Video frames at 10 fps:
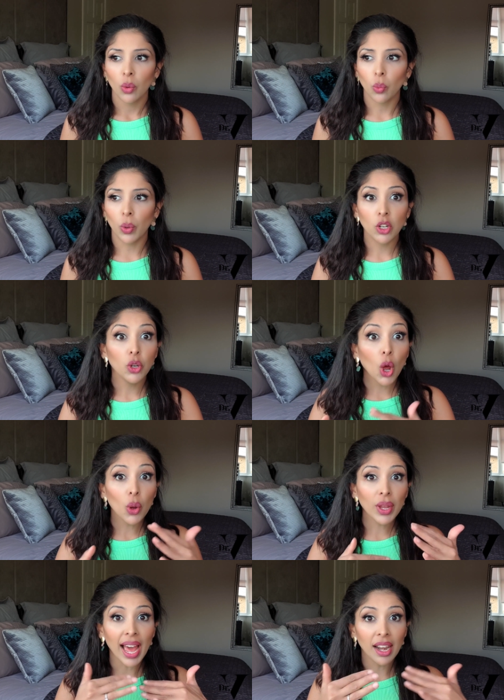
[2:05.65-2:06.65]
with
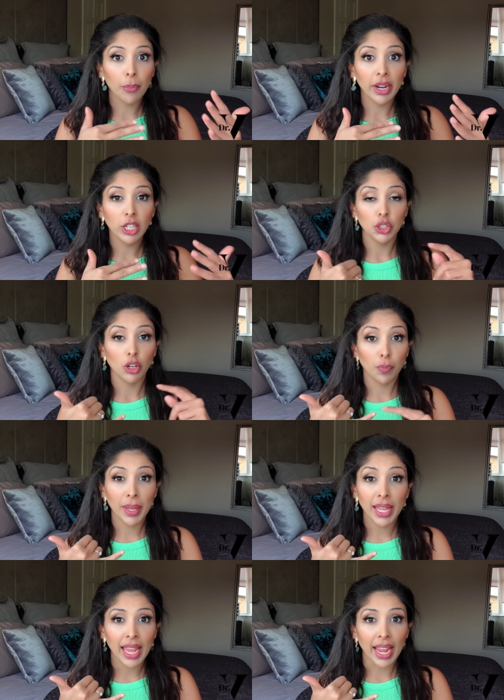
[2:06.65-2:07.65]
no calibration of
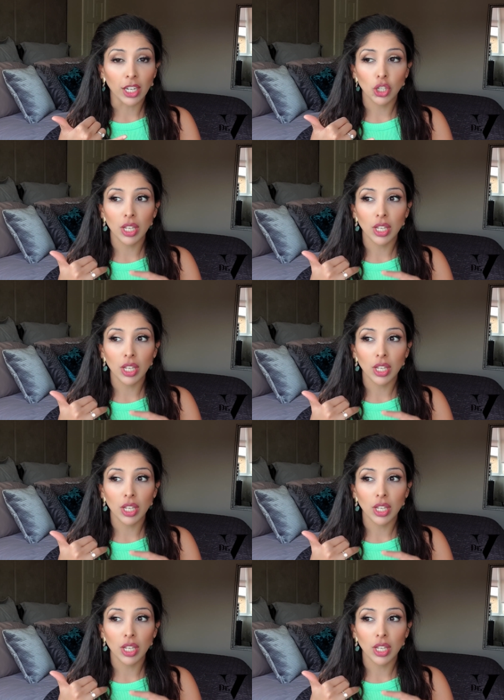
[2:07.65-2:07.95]
pH.